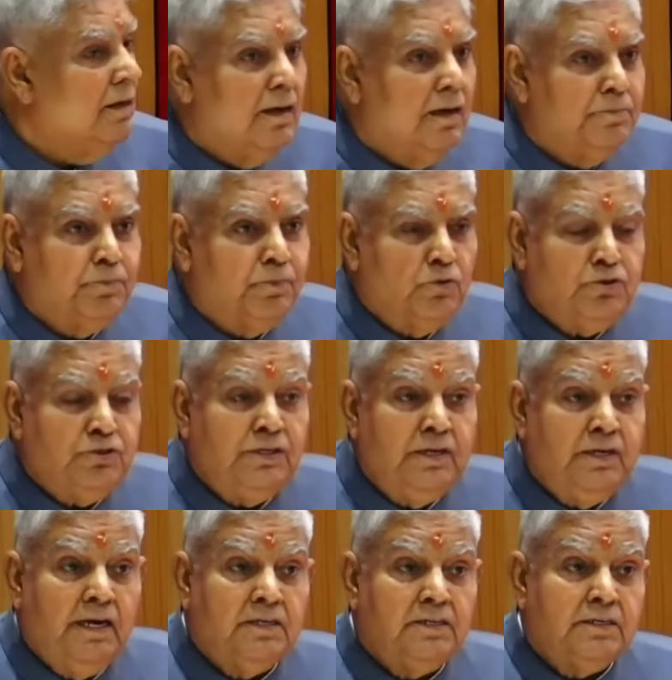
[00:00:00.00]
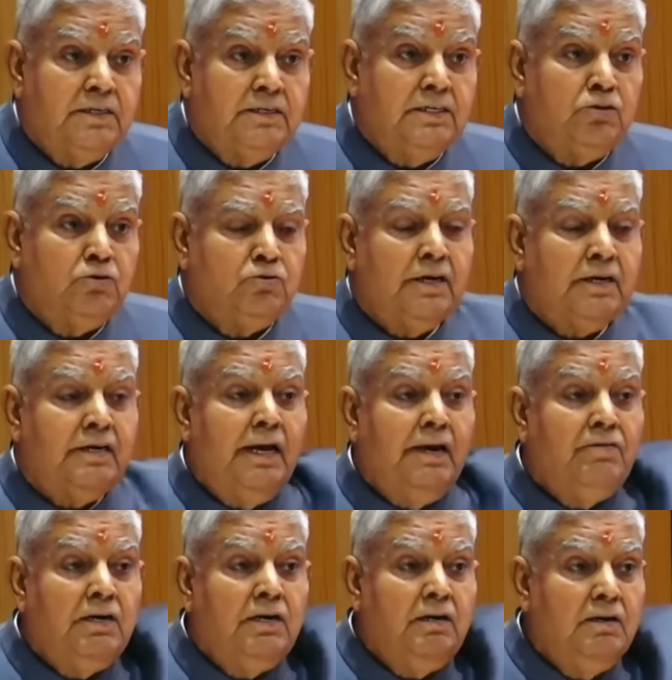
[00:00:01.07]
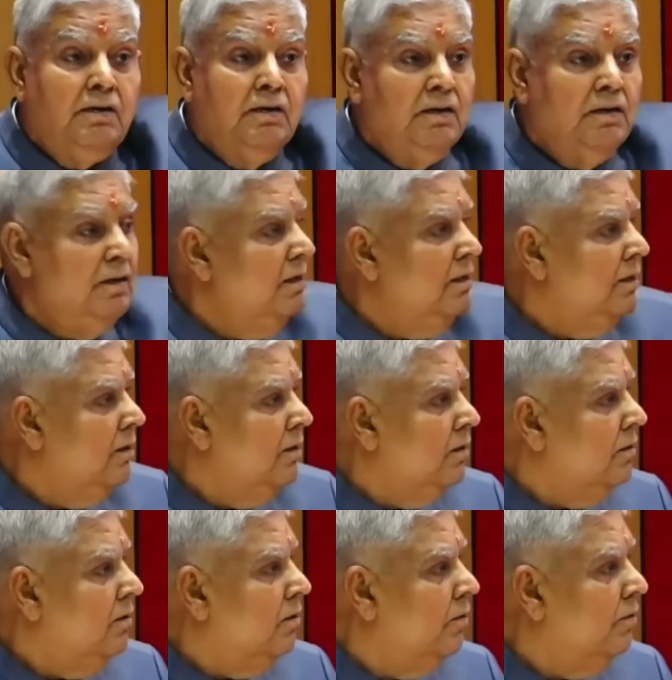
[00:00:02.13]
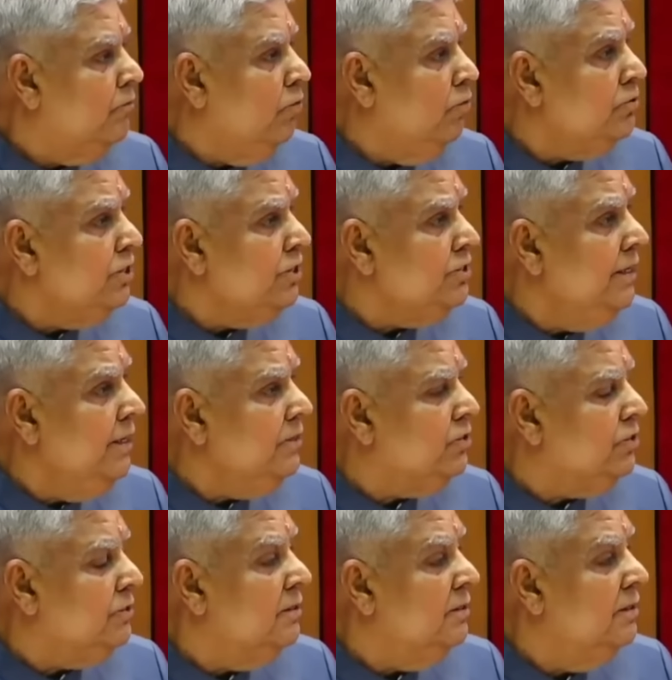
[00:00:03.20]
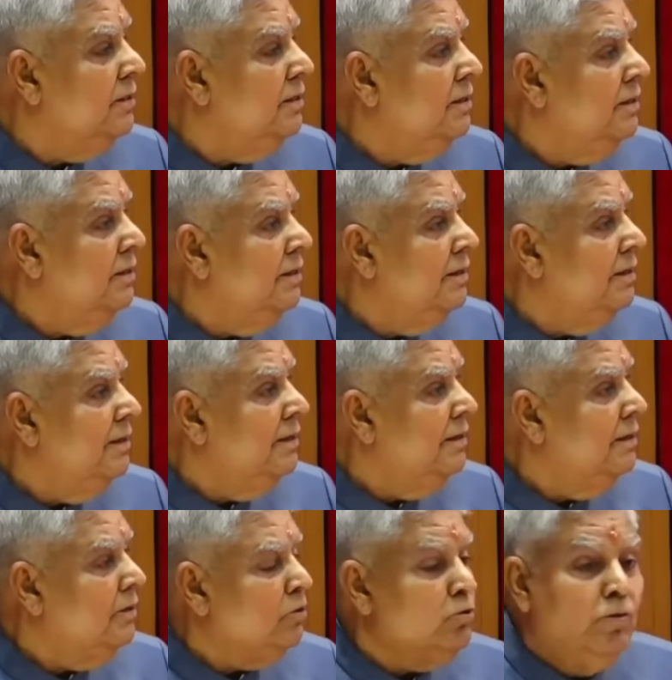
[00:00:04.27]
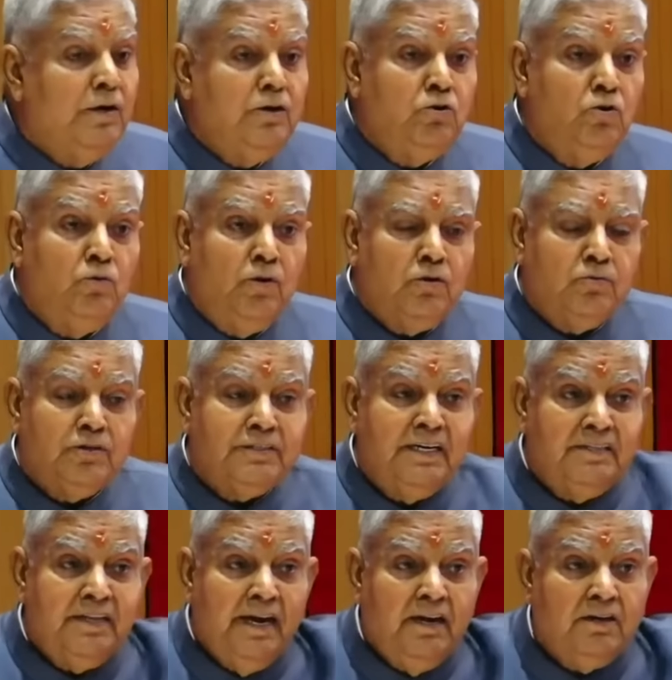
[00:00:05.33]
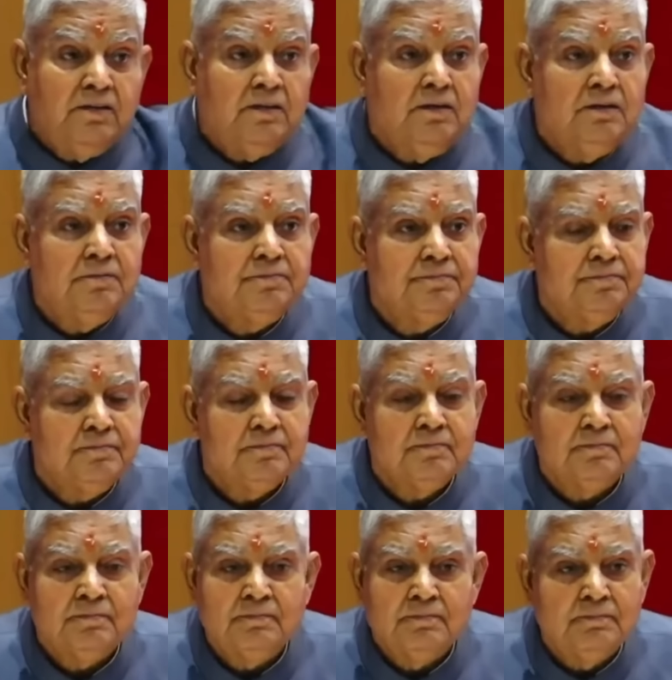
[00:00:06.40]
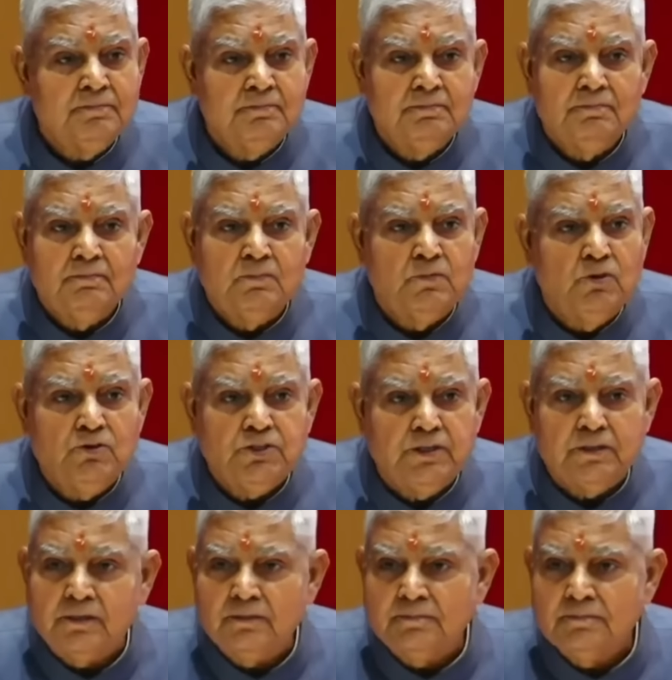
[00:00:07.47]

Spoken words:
a progeny has risen to that level of consciousness to undo what was done then? No, sir.